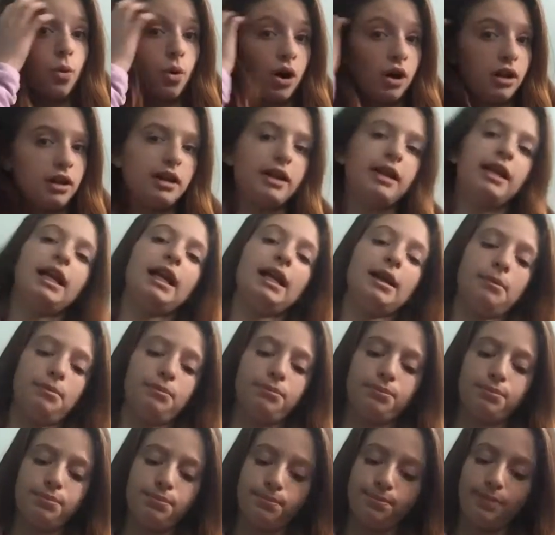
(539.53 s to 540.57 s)
quality,
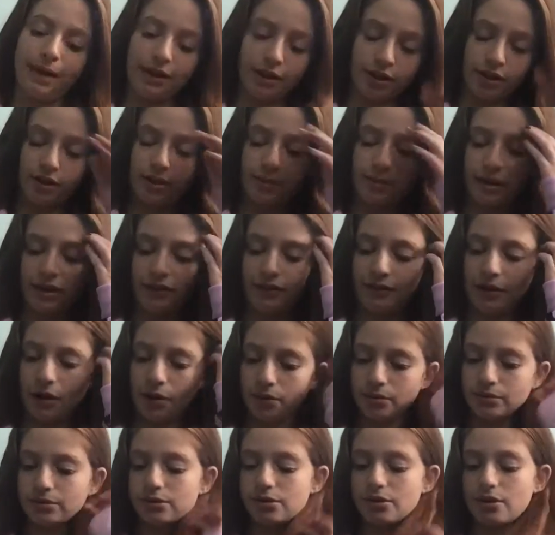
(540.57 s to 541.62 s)
better than my
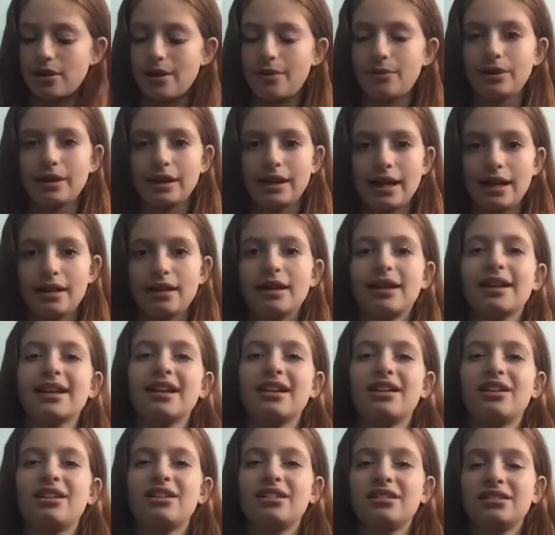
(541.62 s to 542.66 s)
phone, so I wanna get
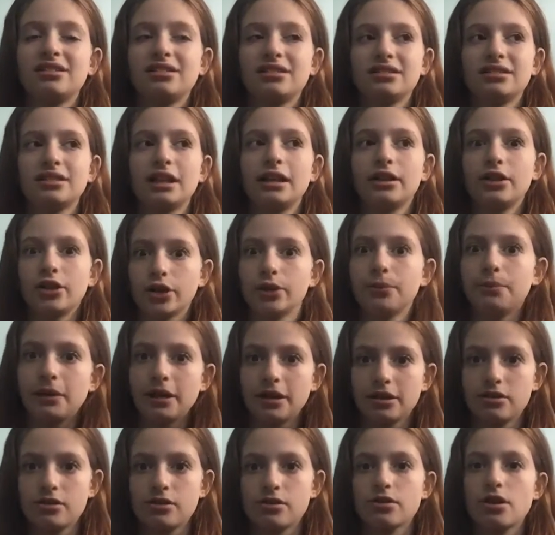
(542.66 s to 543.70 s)
like good
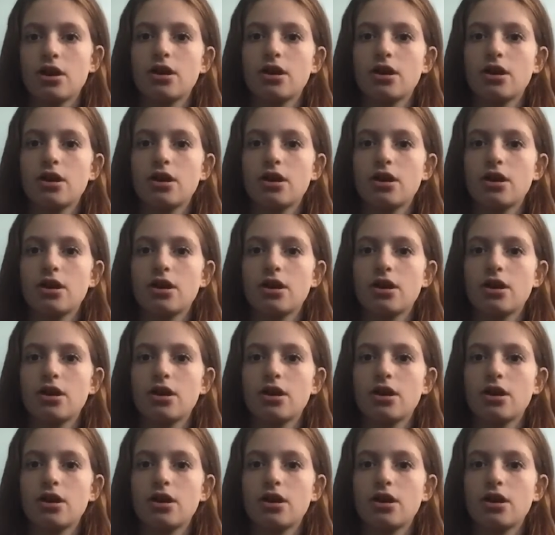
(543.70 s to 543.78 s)
pictures.